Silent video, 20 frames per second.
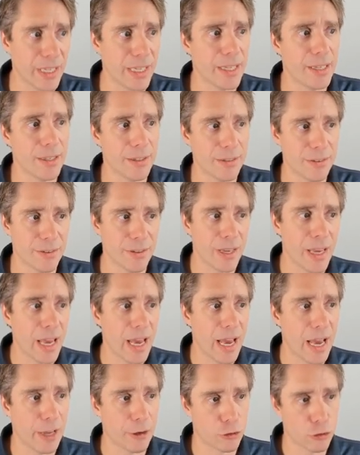is
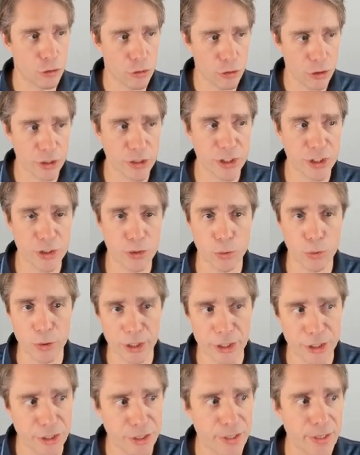a trust
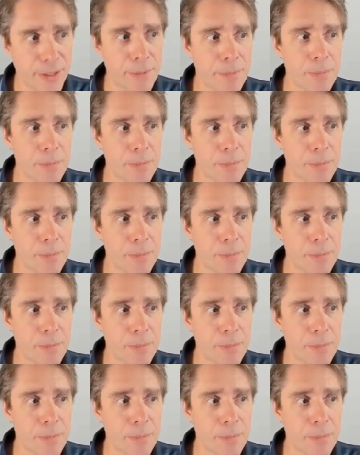source.